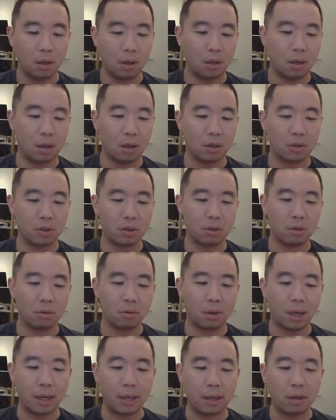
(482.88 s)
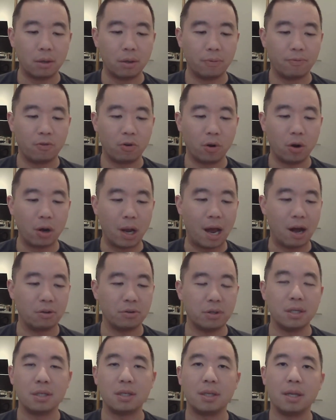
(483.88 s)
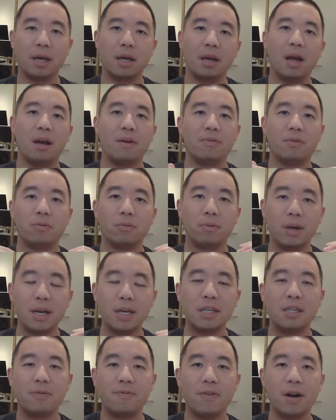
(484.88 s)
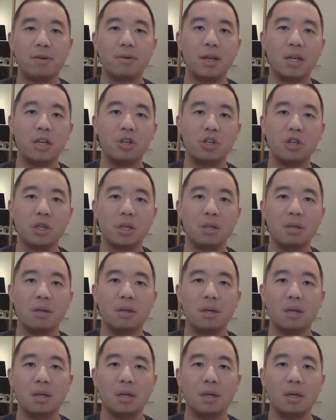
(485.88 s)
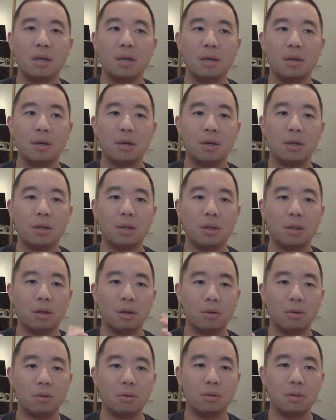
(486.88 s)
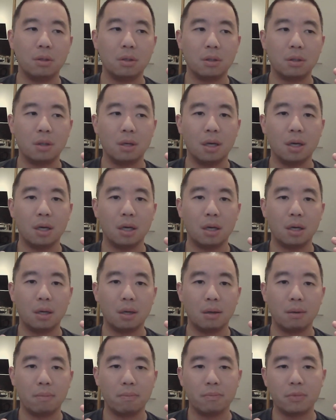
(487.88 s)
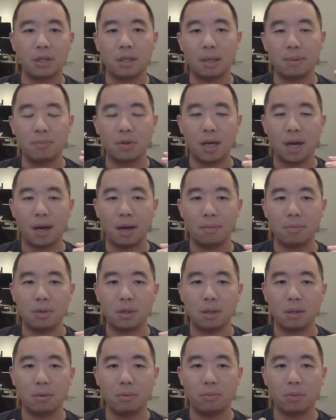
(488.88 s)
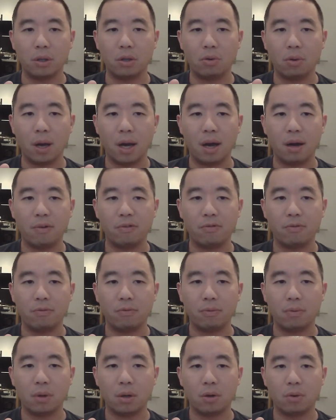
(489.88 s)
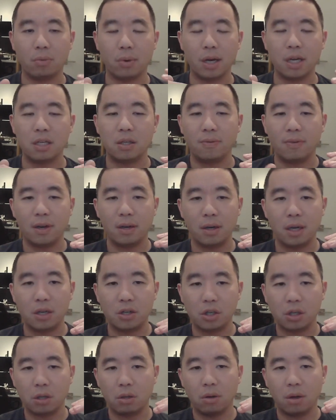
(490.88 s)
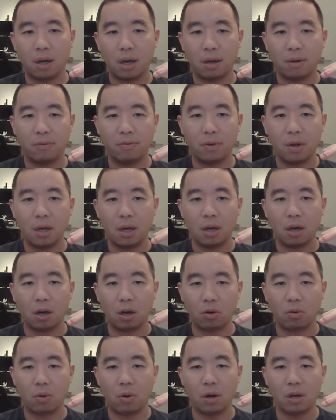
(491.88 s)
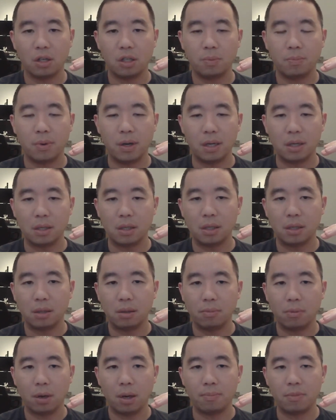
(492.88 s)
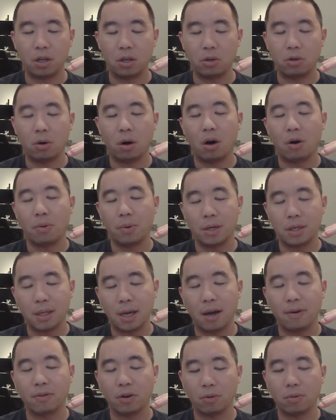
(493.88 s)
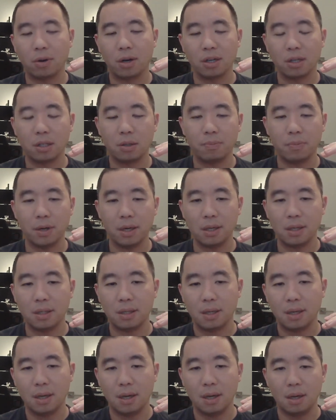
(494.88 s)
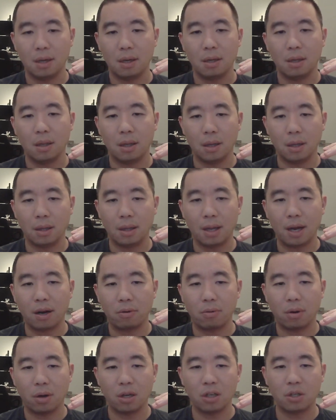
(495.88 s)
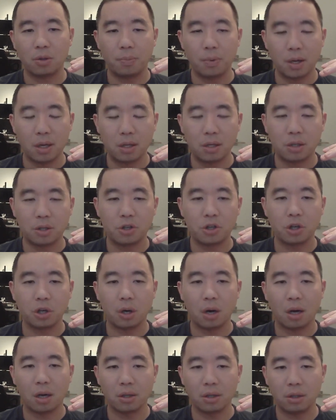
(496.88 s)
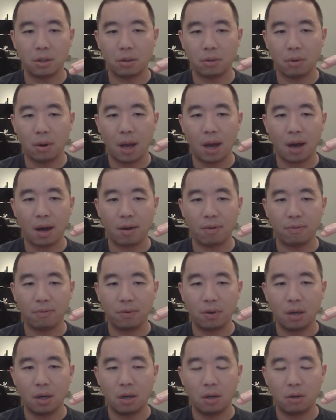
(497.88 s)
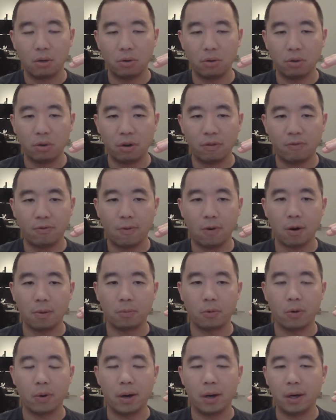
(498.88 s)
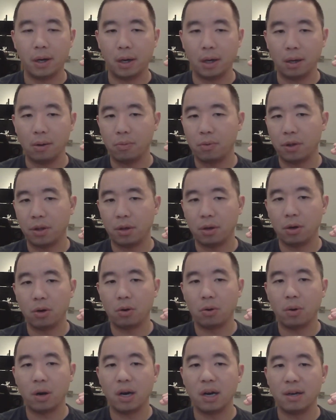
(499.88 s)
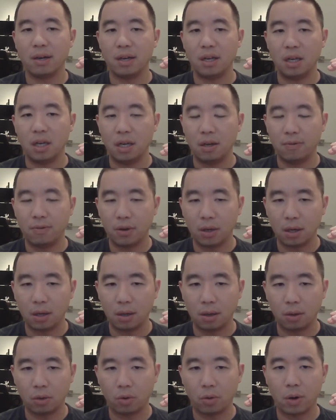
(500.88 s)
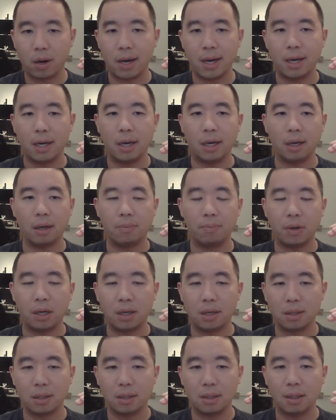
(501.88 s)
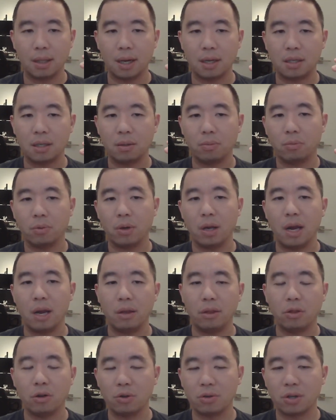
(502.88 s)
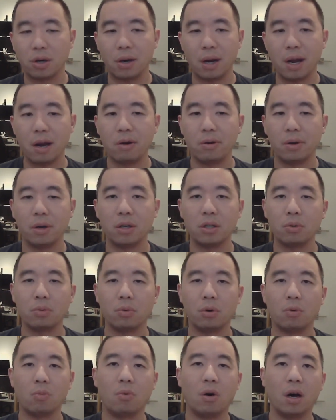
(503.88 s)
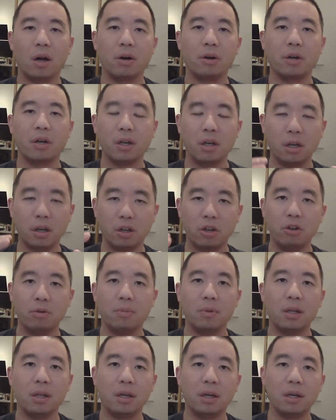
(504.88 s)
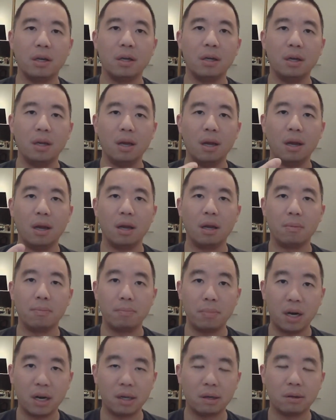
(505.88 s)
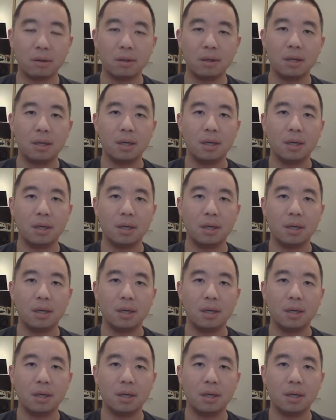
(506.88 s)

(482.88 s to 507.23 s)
Also, like for houses that have a raised foundation, those sometimes when you have a raised foundation, you have a crawl space. I mean, you always have a crawl space. And that crawl space should also have uniform grading with no uneven grading, because those are areas where water can accumulate and puddle,